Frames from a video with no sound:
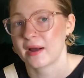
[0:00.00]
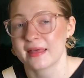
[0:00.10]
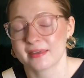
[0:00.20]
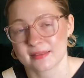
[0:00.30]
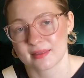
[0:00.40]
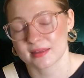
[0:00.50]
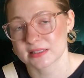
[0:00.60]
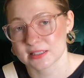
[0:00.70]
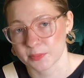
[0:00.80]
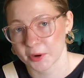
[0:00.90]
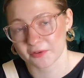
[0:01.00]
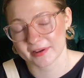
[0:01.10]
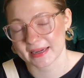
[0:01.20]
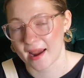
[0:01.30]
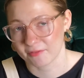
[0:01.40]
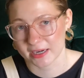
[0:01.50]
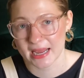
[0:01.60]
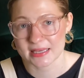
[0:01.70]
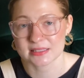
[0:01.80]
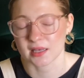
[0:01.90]
I think that this is a perfect
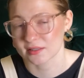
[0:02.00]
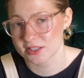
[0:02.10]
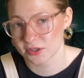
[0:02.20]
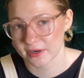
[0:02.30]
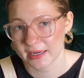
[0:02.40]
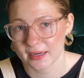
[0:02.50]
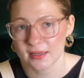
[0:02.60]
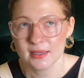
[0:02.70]
everyday sunscreen,